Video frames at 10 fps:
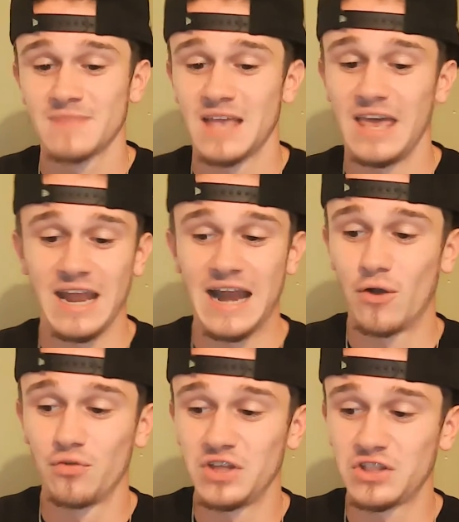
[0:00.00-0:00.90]
and I
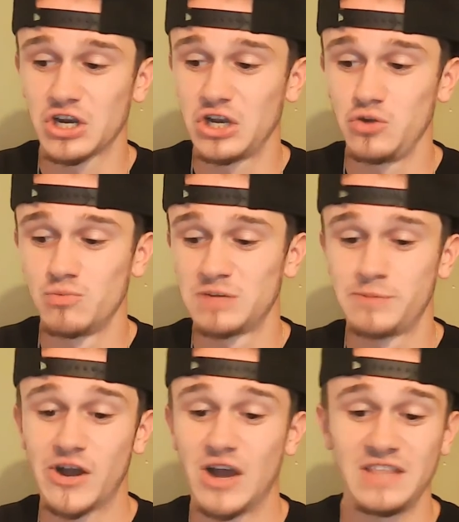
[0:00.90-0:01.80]
don't think they're going to do much
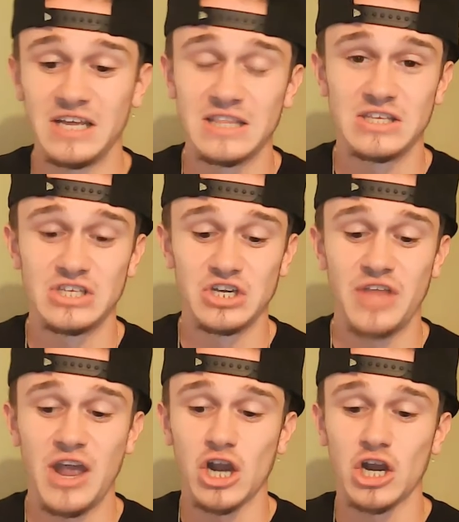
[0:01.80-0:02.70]
better. I think this year
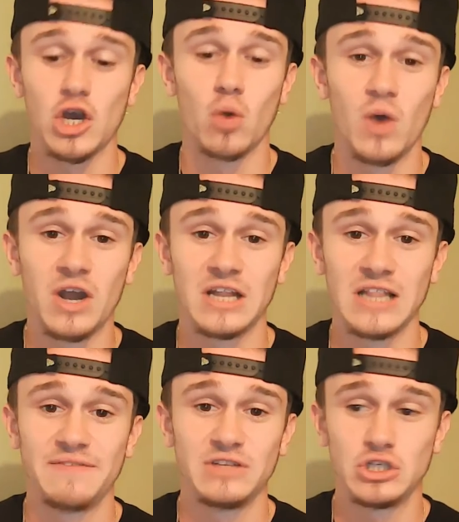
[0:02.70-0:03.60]
they are going to go
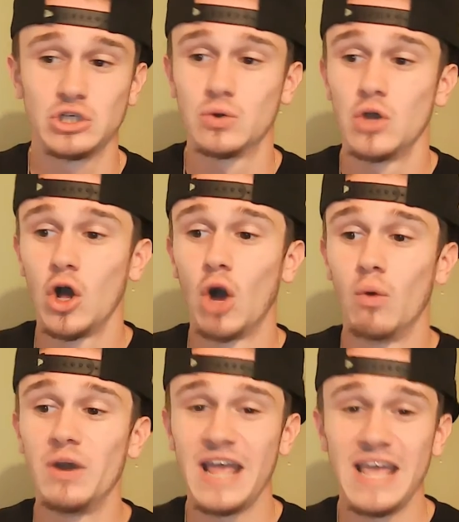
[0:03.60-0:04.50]
1-11 too,
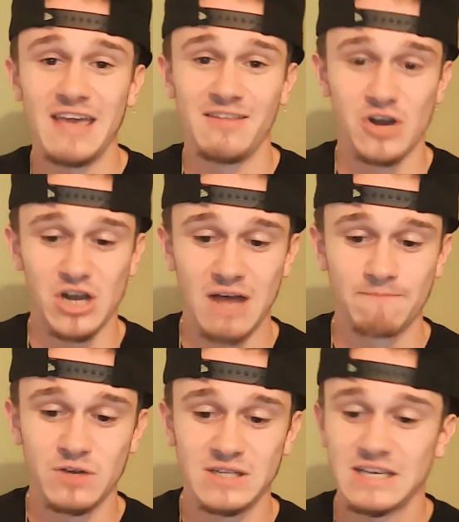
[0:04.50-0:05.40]
0-8 in their
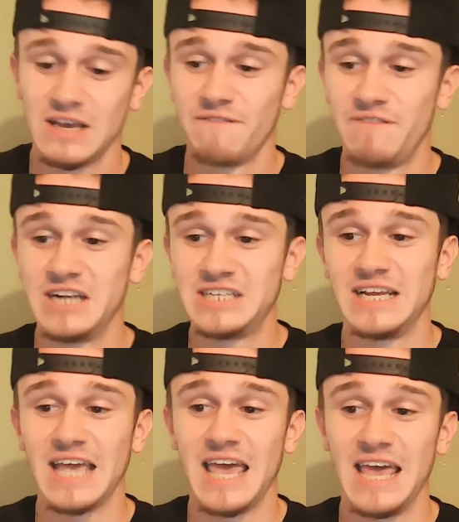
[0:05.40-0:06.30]
conference,
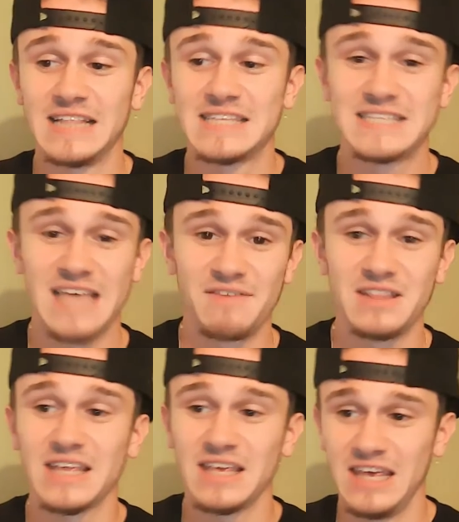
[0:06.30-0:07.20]
finishing in
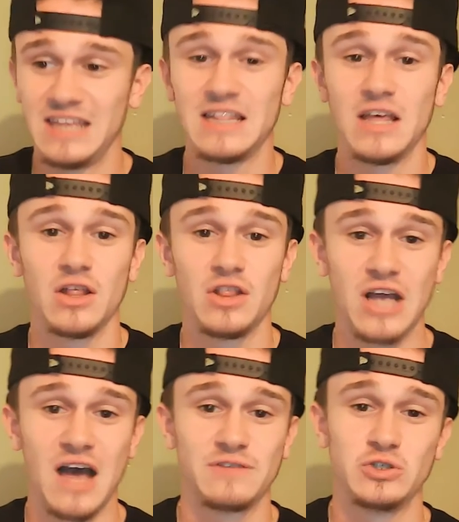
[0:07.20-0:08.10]
7th in the
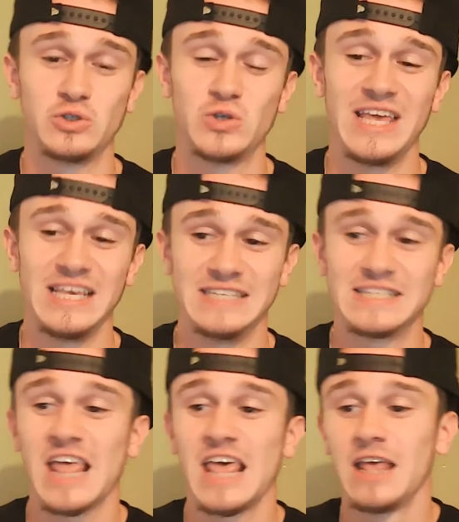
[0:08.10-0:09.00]
Conference USA
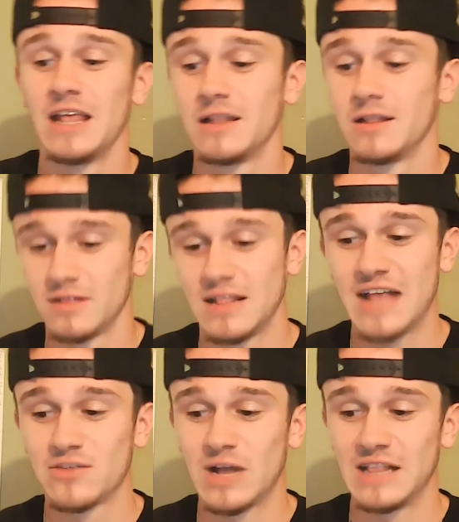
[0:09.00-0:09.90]
East.
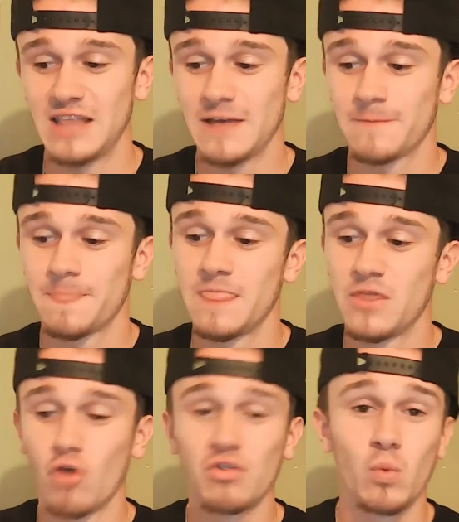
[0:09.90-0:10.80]
That's what I think.
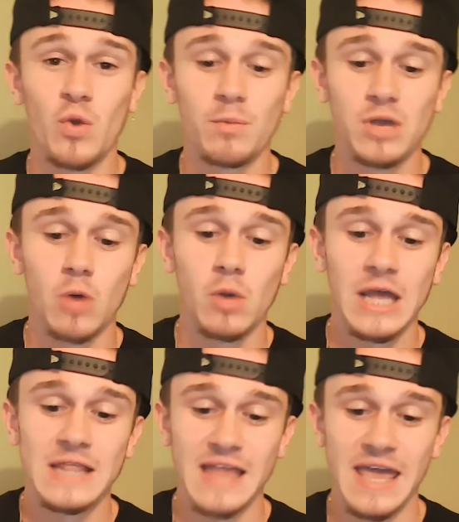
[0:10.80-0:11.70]
Their only win will be go
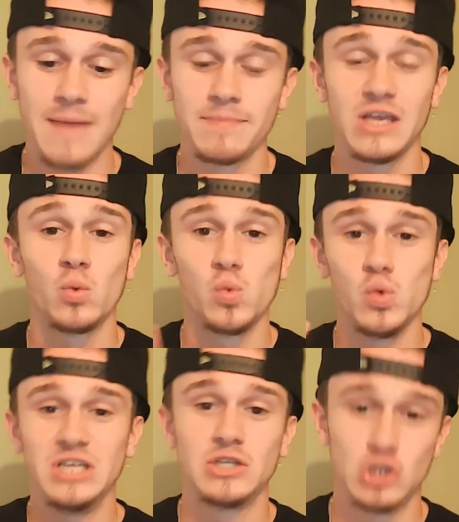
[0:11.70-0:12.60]
against Hampton
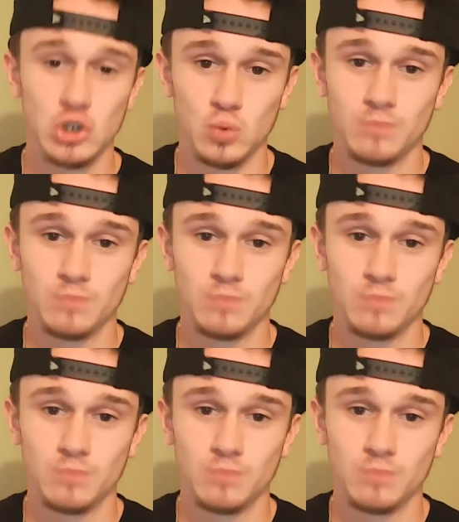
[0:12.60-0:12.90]
week 2.